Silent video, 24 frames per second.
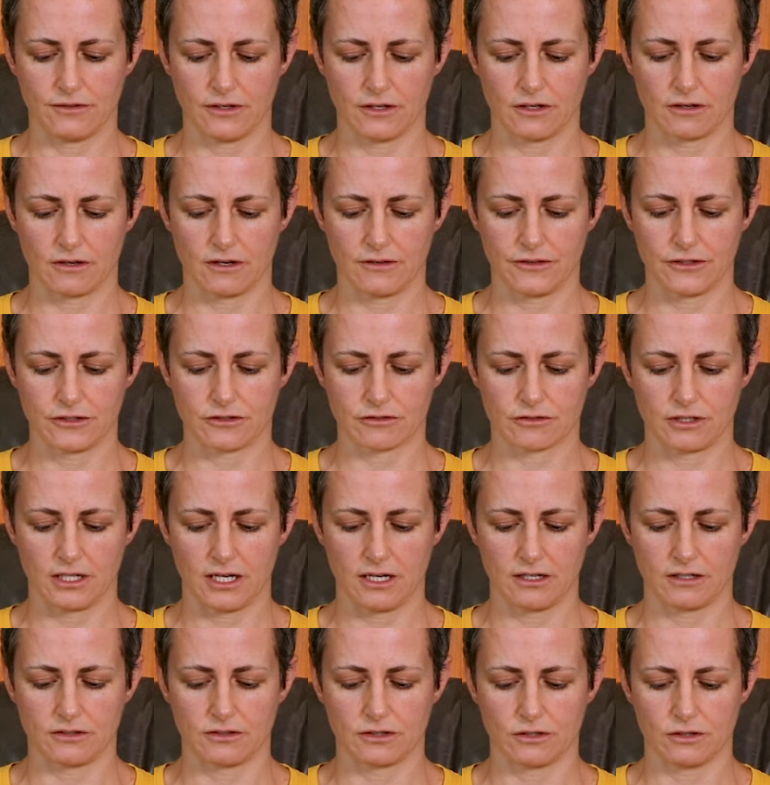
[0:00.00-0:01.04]
finger on the
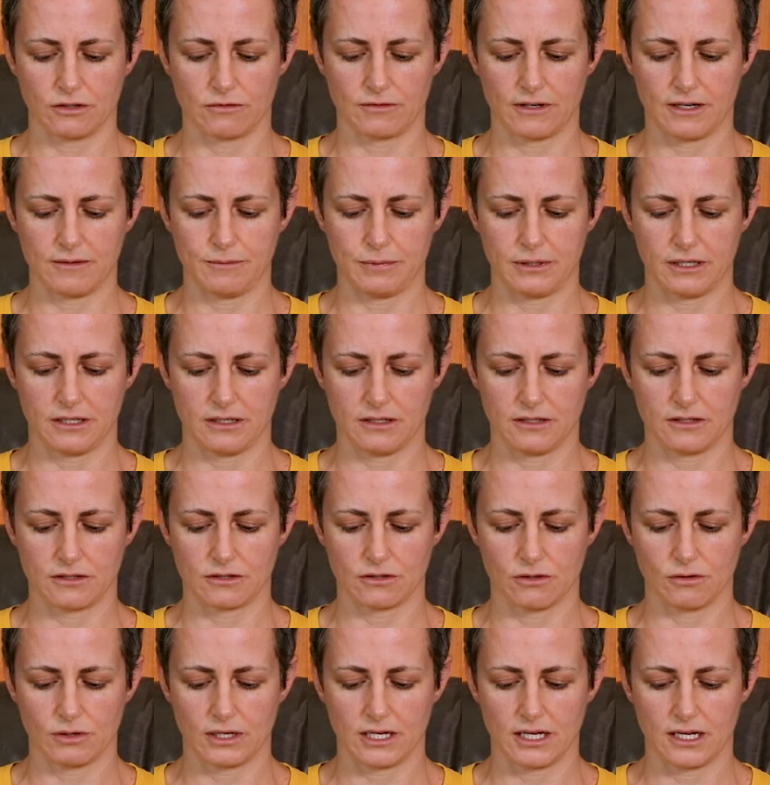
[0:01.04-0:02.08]
screen until the red pin
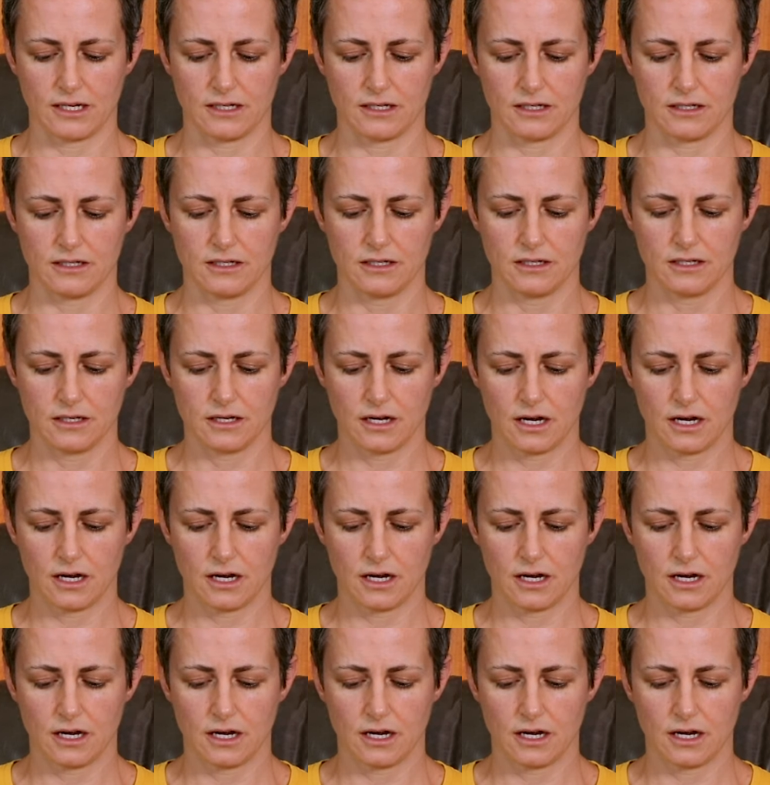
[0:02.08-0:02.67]
is located